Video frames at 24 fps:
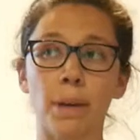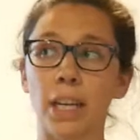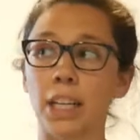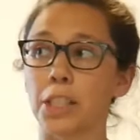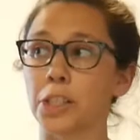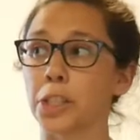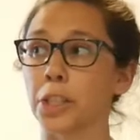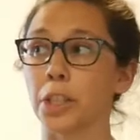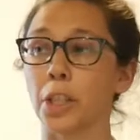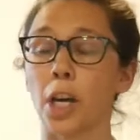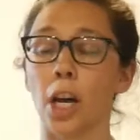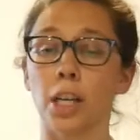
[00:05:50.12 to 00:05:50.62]

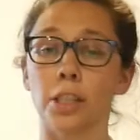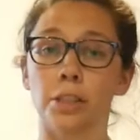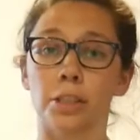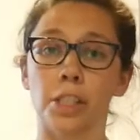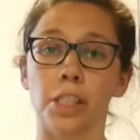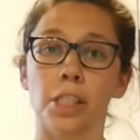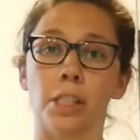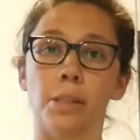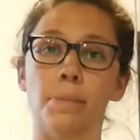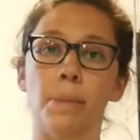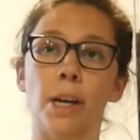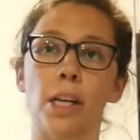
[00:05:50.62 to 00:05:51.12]
makes your
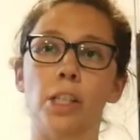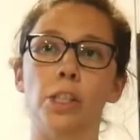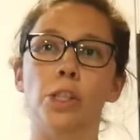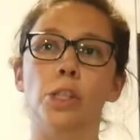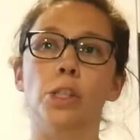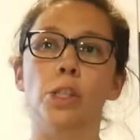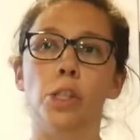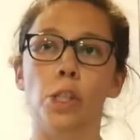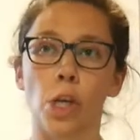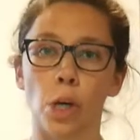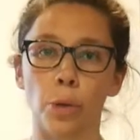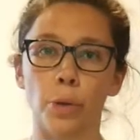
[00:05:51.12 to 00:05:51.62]
laundry smell
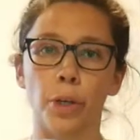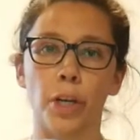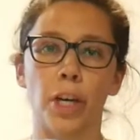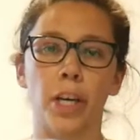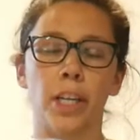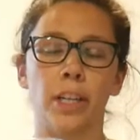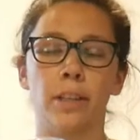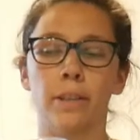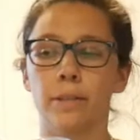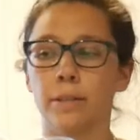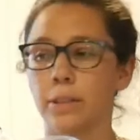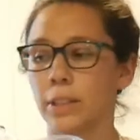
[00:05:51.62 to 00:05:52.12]
so good.